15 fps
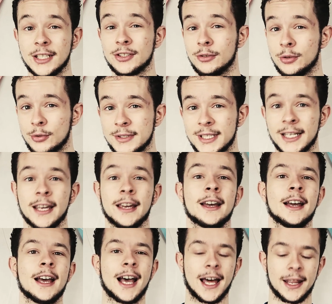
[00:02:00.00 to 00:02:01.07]
introducing it,
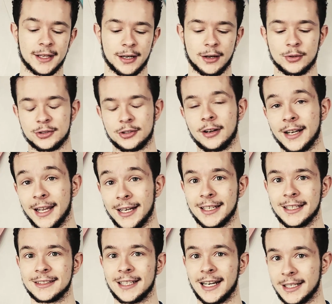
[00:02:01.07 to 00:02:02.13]
and then I'll start
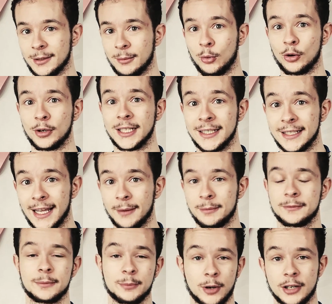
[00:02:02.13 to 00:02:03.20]
getting into like the more
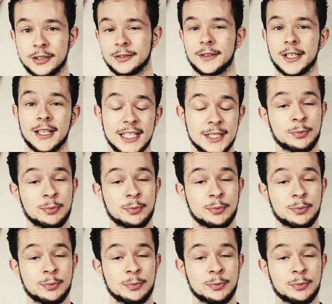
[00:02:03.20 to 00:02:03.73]
in-depth parts of it.